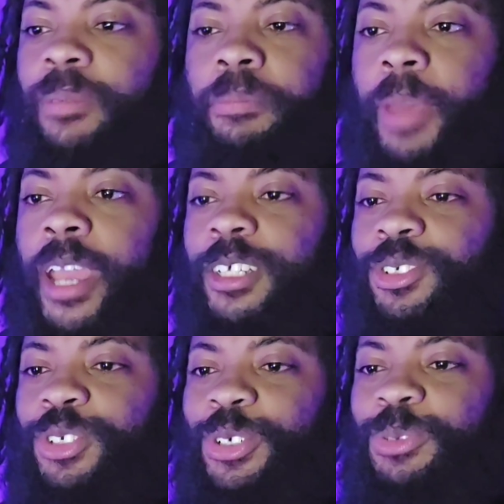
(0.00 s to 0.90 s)
man, this
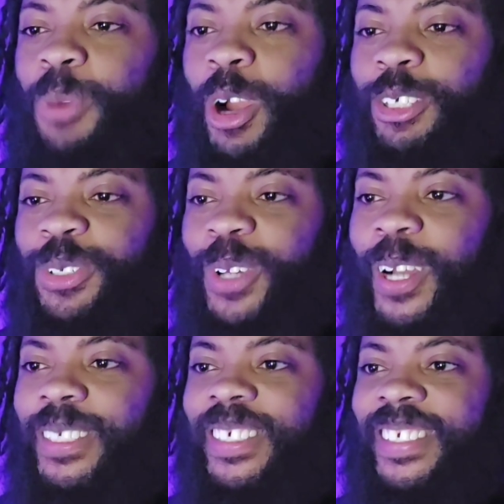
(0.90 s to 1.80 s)
dude's martial
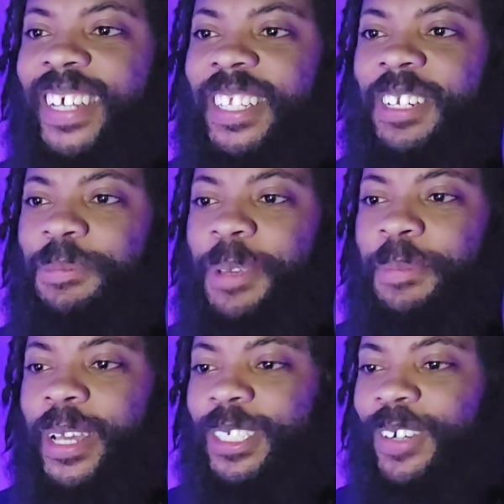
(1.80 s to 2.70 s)
arts is nothing to be
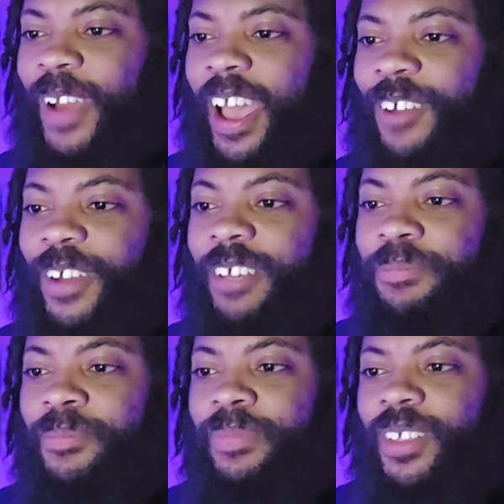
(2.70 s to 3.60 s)
messed around with.
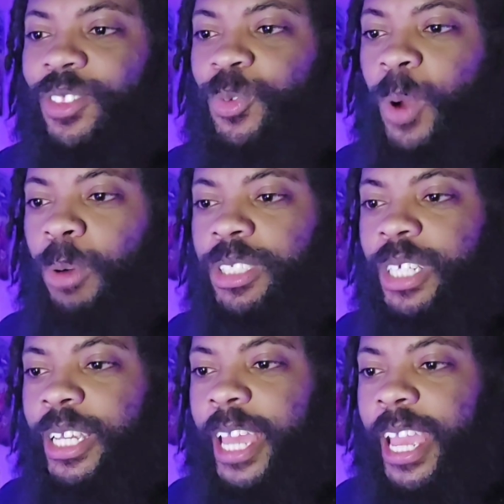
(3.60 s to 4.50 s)
Throws
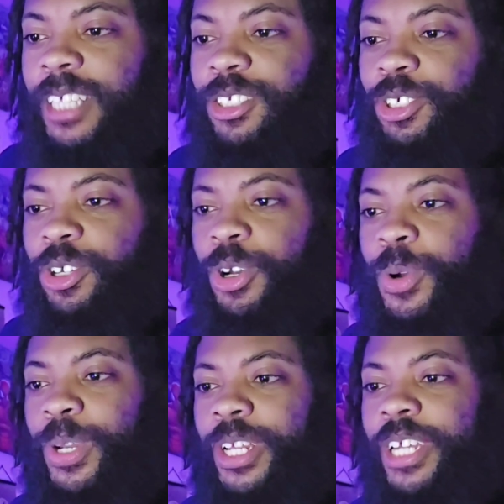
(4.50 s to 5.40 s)
a kick,
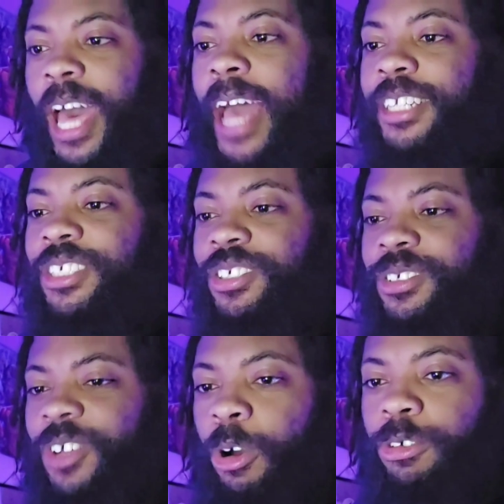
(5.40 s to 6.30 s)
Sukuna
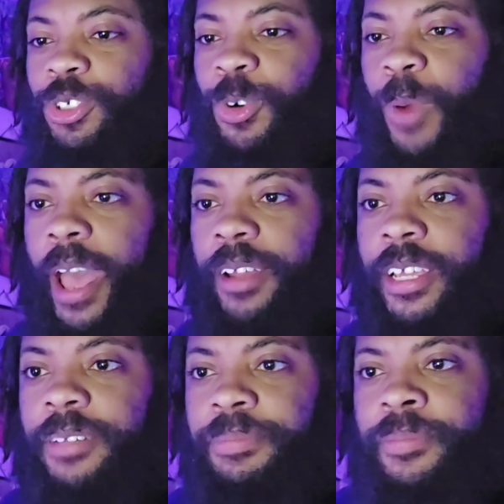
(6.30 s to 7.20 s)
dodges, goes around
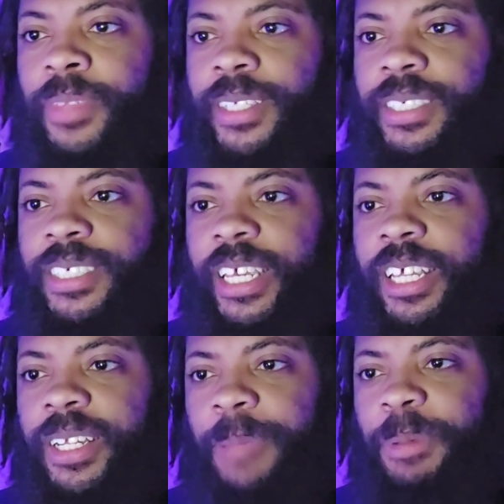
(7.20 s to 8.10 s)
it. Says
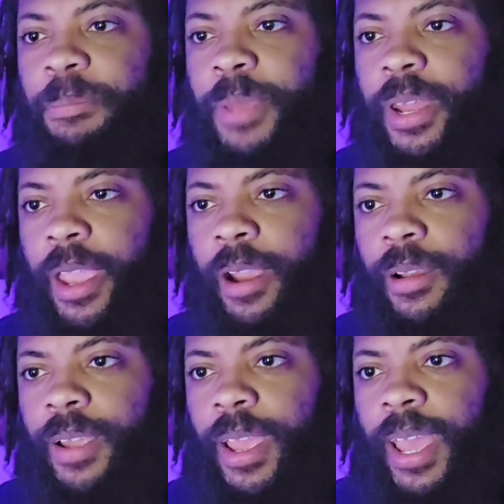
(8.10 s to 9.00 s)
he leapt in
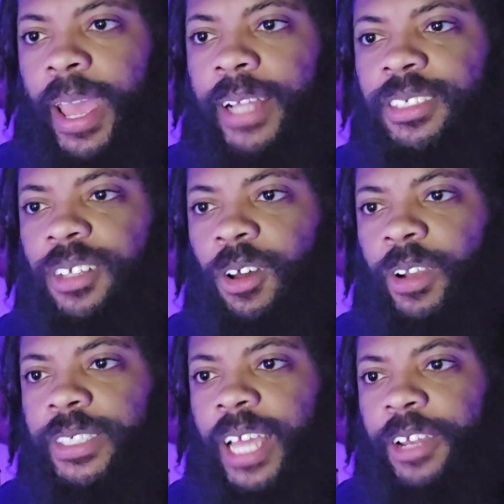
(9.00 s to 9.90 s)
midair. As
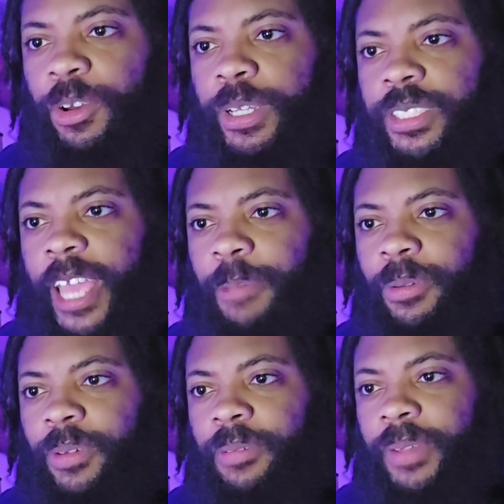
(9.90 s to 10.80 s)
long as I know he's
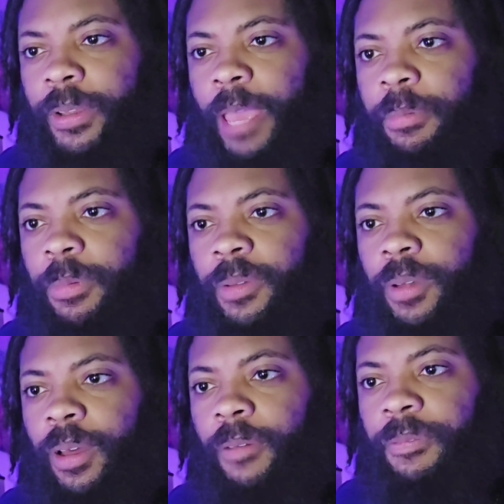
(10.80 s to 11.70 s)
capable
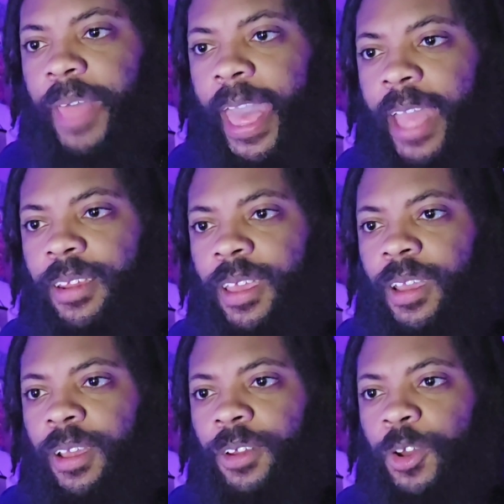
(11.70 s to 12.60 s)
of that,
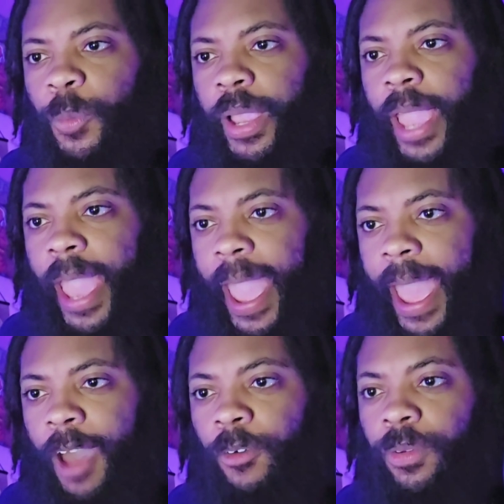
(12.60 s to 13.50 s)
knowing
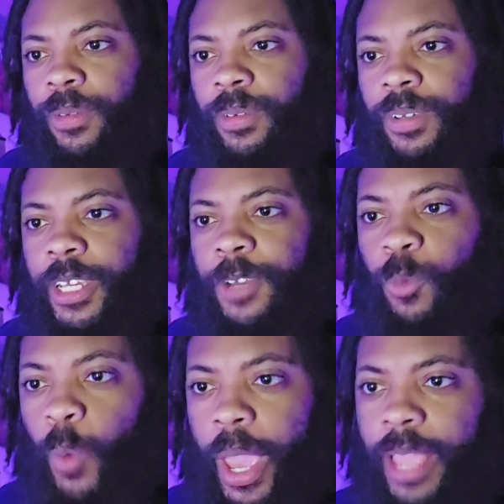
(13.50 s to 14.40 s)
how
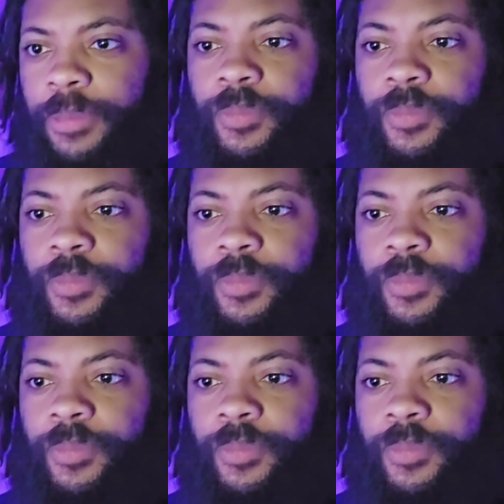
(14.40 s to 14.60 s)
can wait.